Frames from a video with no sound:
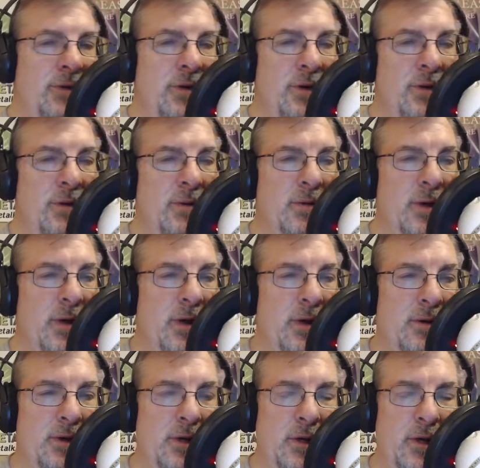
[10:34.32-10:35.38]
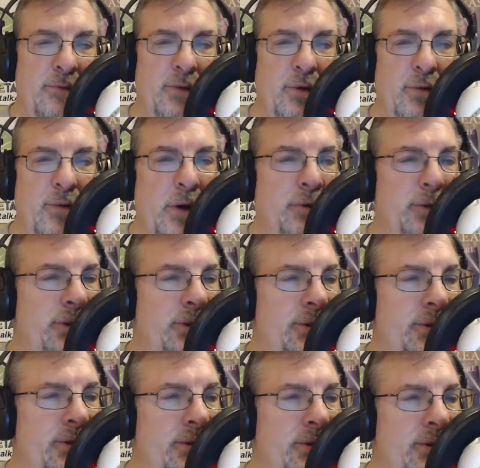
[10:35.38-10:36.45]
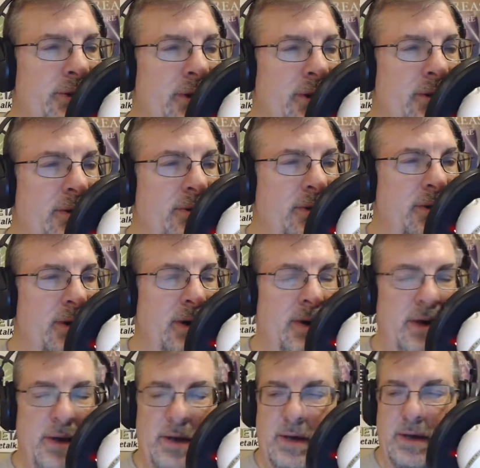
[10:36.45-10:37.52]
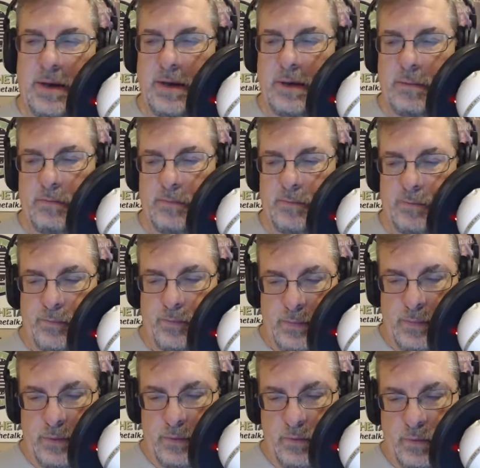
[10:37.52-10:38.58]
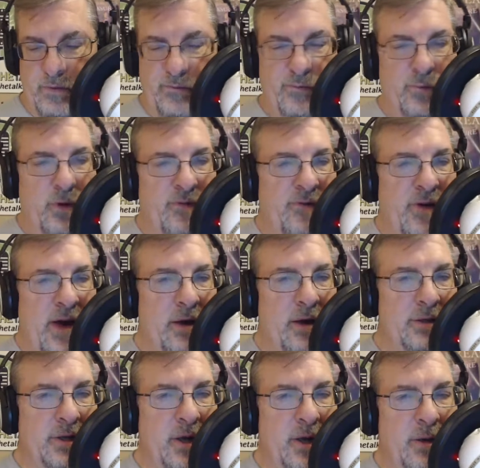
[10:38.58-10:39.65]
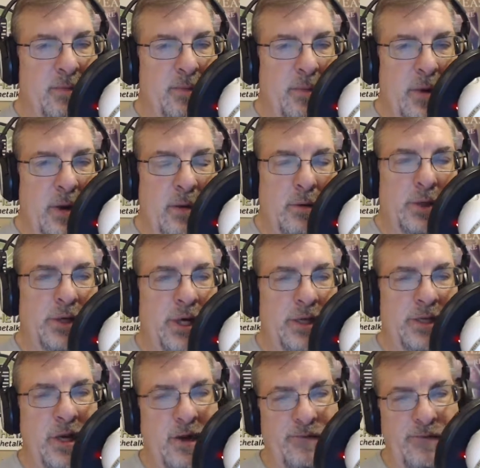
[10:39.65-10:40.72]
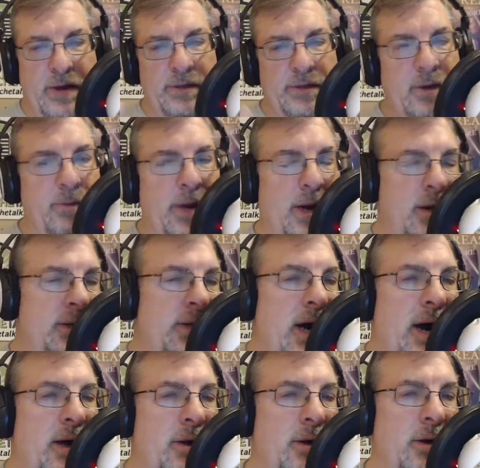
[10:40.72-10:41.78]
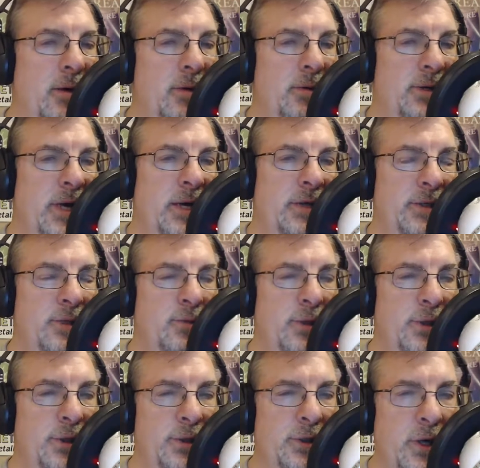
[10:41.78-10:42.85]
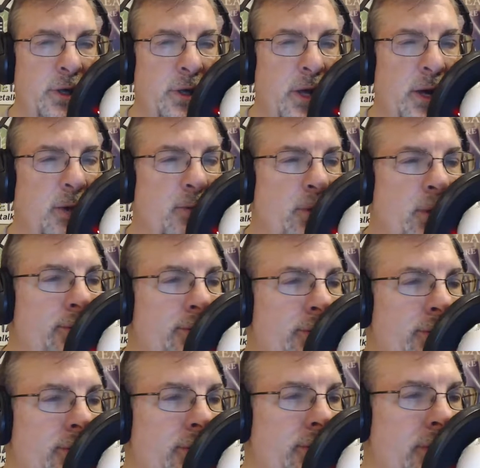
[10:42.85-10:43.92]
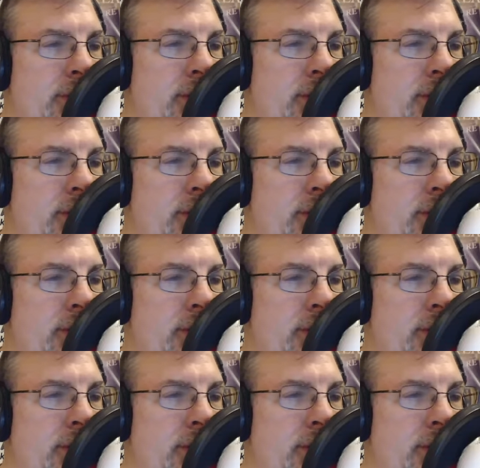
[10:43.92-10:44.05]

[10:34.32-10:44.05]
her roses, and so we found some. Well, Jesse and I found some down in Tyler, Texas, which is a lot of roses